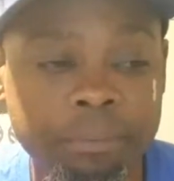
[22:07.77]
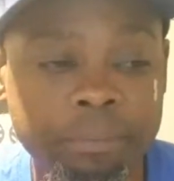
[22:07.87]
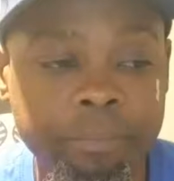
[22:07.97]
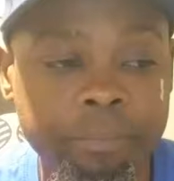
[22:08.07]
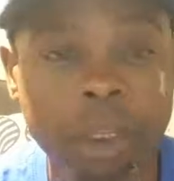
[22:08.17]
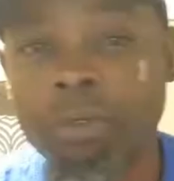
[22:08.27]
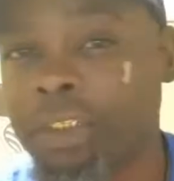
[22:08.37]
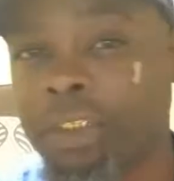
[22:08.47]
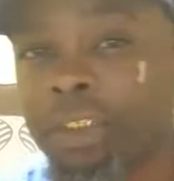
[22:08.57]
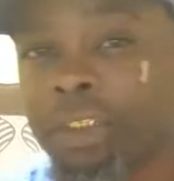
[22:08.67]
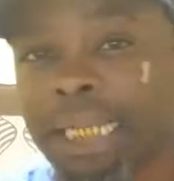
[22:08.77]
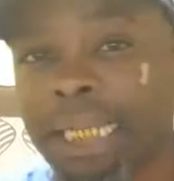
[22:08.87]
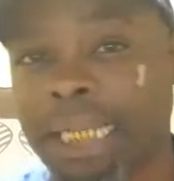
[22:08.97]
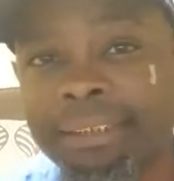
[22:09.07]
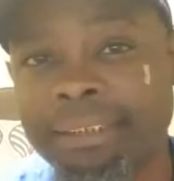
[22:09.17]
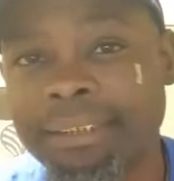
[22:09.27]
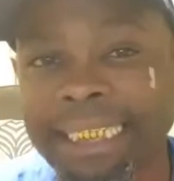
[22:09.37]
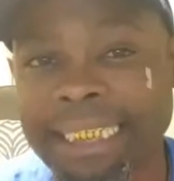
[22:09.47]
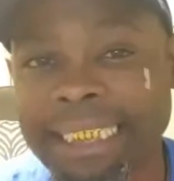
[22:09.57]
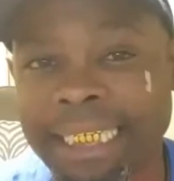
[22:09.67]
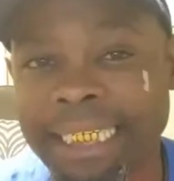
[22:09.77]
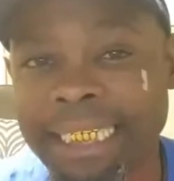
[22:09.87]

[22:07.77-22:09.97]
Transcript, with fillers: hurting to actually see it in the